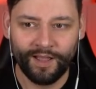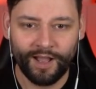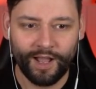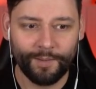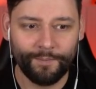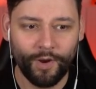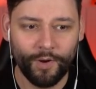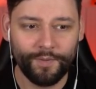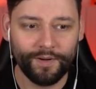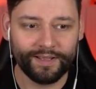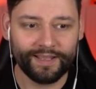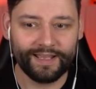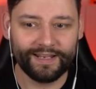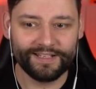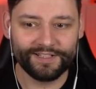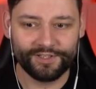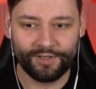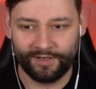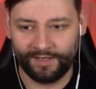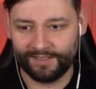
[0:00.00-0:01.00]
I'm hoping I can get
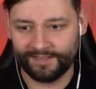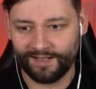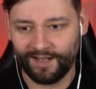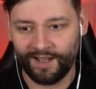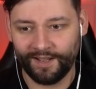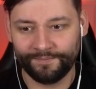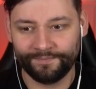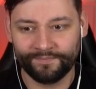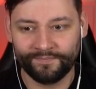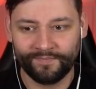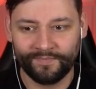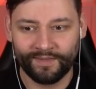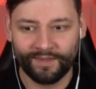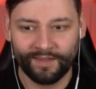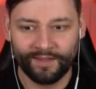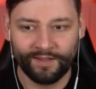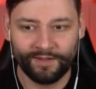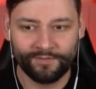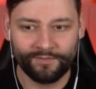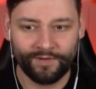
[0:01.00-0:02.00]
this done in time.
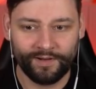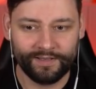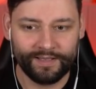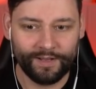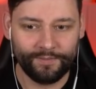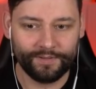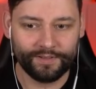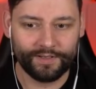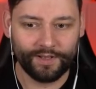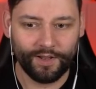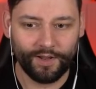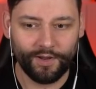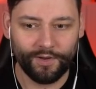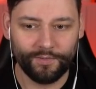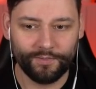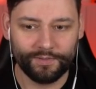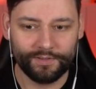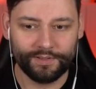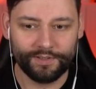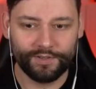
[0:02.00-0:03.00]
Right, there we
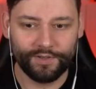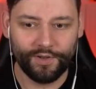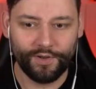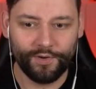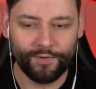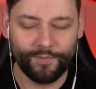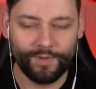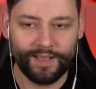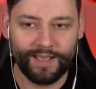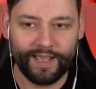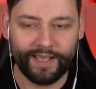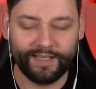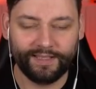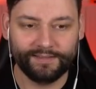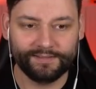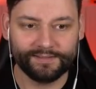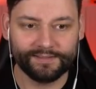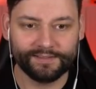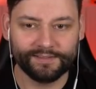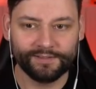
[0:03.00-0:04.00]
go. You
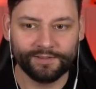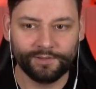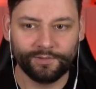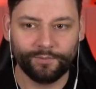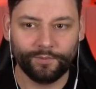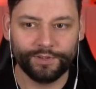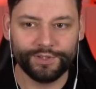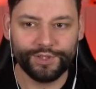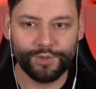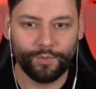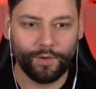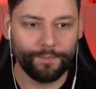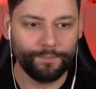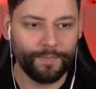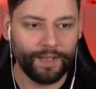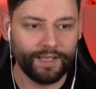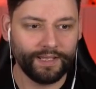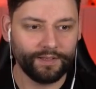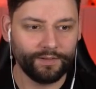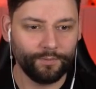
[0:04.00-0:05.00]
eat. What do you want,
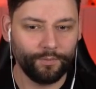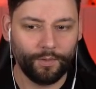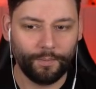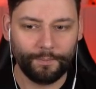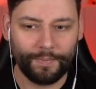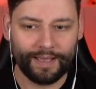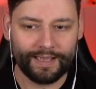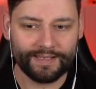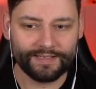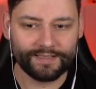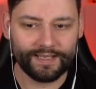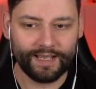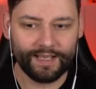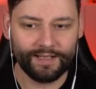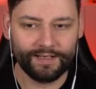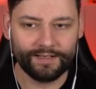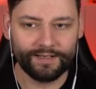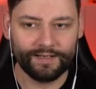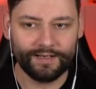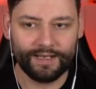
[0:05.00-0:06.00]
mate? Want
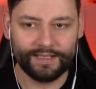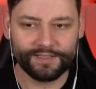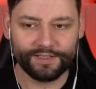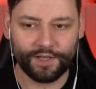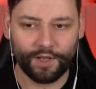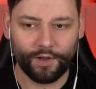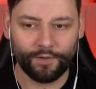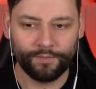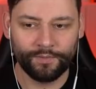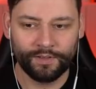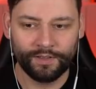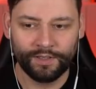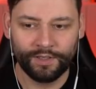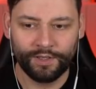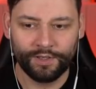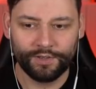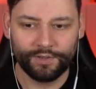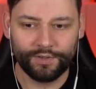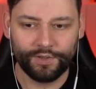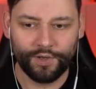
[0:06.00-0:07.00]
pasta? Let's go.
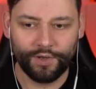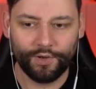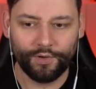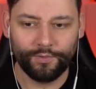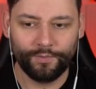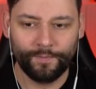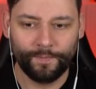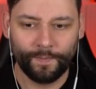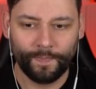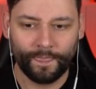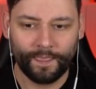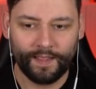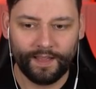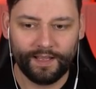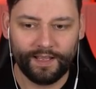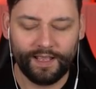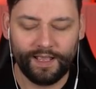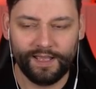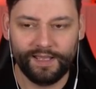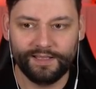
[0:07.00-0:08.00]
You
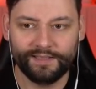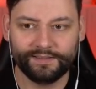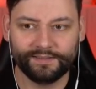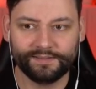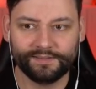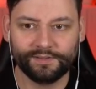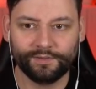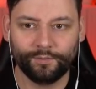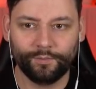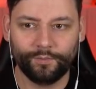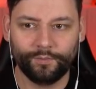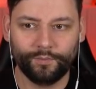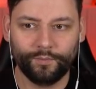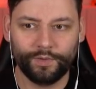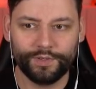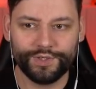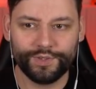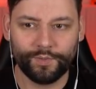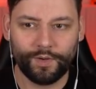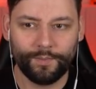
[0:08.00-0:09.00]
eat.
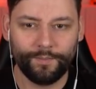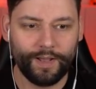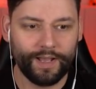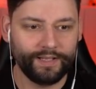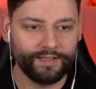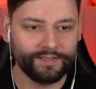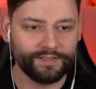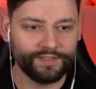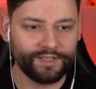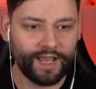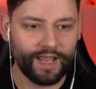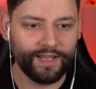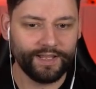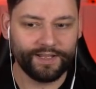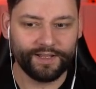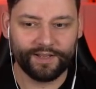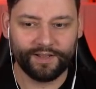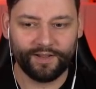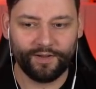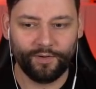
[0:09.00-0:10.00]
What do you want, mate?
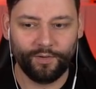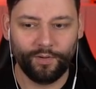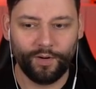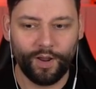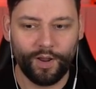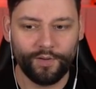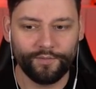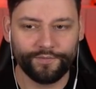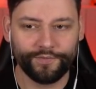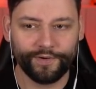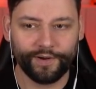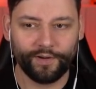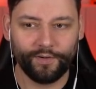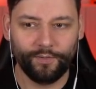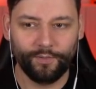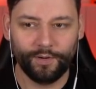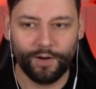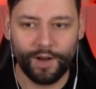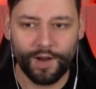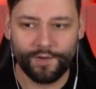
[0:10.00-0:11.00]
Steak. All over it.
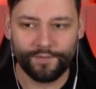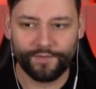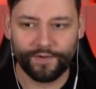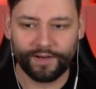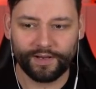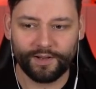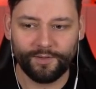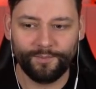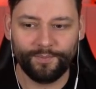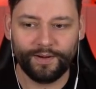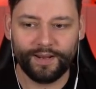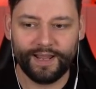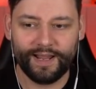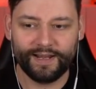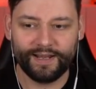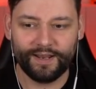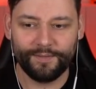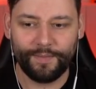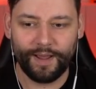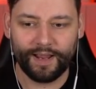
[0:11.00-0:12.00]
All over it.
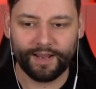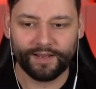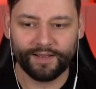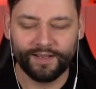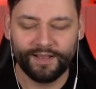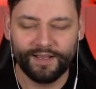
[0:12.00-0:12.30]
Completed it, mate.